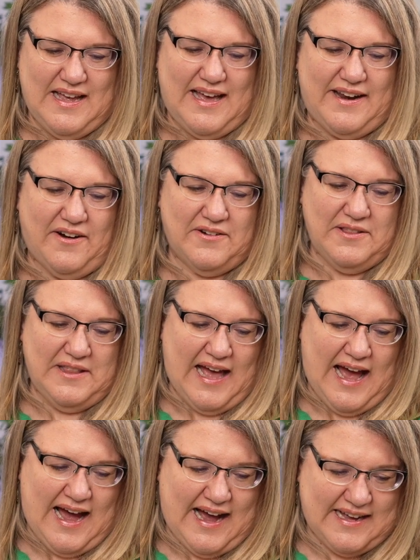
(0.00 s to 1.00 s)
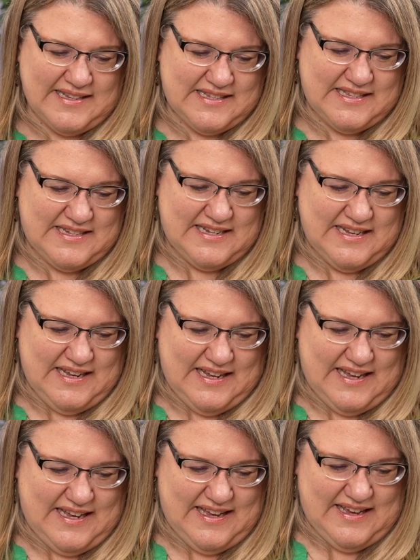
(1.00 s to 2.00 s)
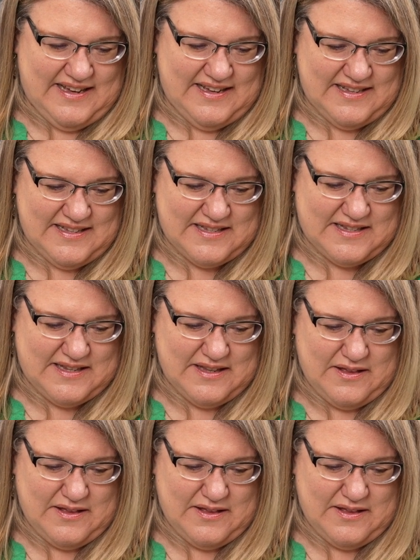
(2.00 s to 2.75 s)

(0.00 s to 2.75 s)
And our last is